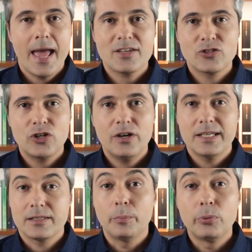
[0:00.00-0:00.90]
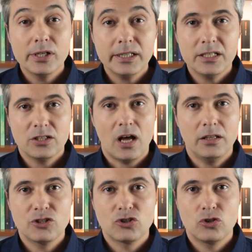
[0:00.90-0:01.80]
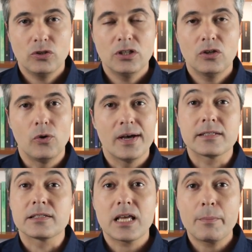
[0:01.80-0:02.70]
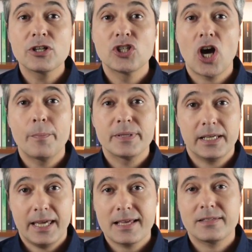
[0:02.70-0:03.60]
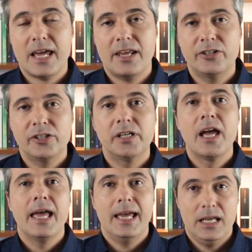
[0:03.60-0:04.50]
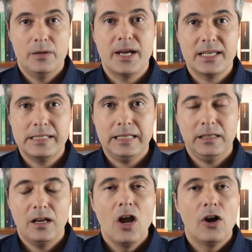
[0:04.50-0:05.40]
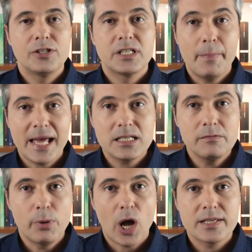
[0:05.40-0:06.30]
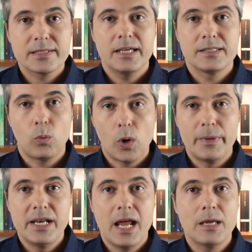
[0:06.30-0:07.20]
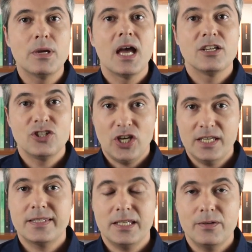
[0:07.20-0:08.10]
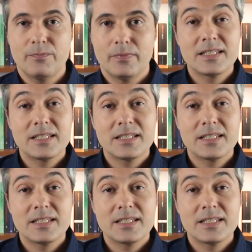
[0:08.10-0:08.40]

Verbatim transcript: Esther is a brilliant college student who has a summer job as a guest editor in a magazine. Her demanding boss is a woman named JC.